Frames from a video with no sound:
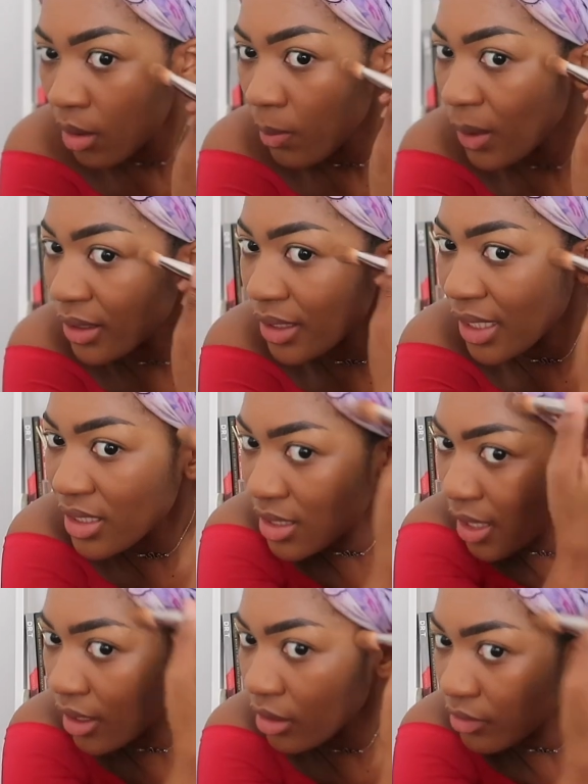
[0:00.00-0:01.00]
but that's
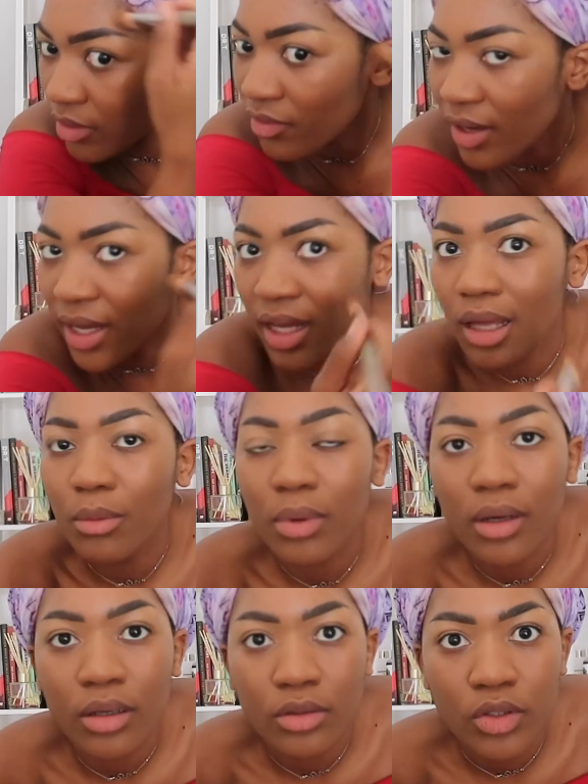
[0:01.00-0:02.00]
kind of the
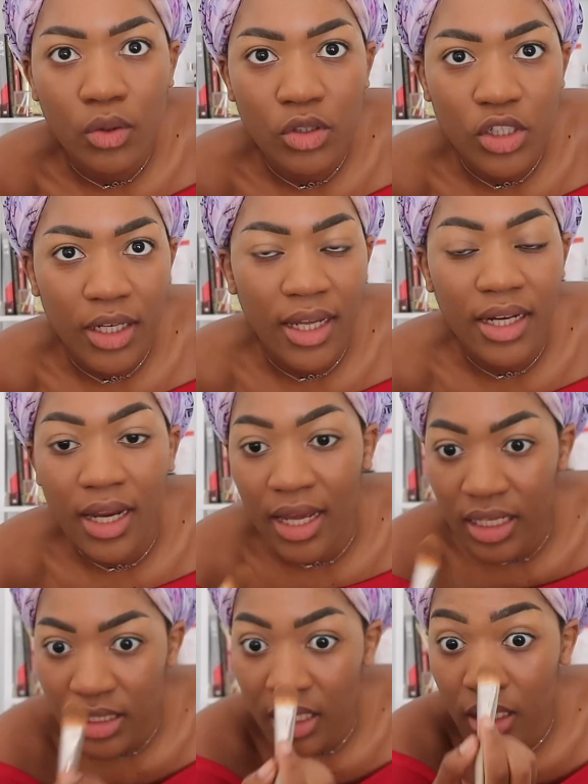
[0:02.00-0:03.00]
vibe Doja Cat has